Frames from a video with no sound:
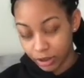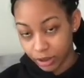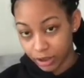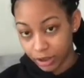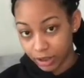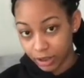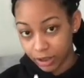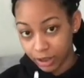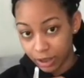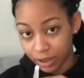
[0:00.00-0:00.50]

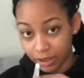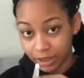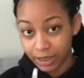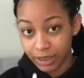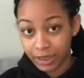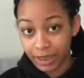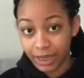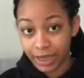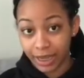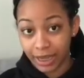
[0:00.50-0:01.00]
Y'all see
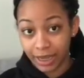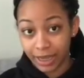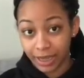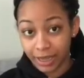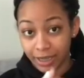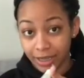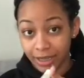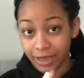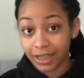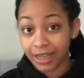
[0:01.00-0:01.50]
that?
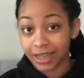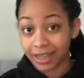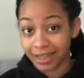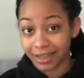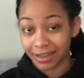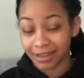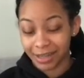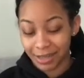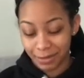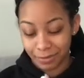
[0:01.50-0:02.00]
Y'all
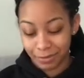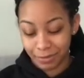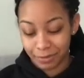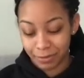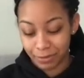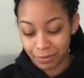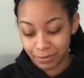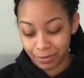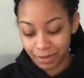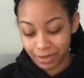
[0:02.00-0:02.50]
see what I'm
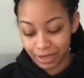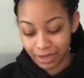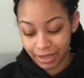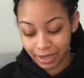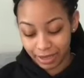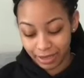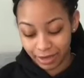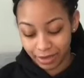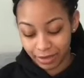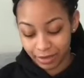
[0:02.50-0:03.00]
doing?
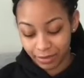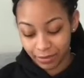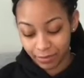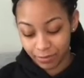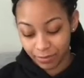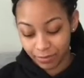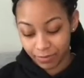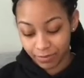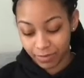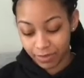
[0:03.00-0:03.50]
Yeah.
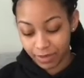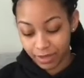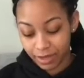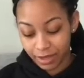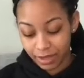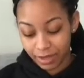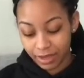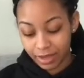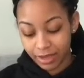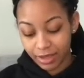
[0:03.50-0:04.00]

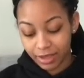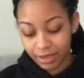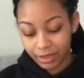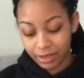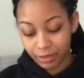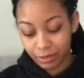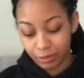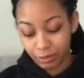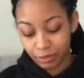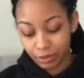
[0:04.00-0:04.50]
So
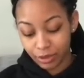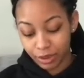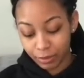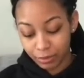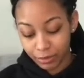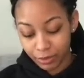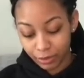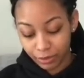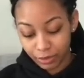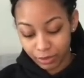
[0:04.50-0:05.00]
you dump
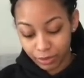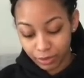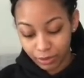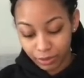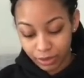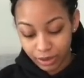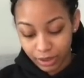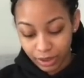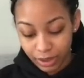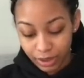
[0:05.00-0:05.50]
your sauce in
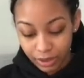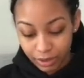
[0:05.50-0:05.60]
there.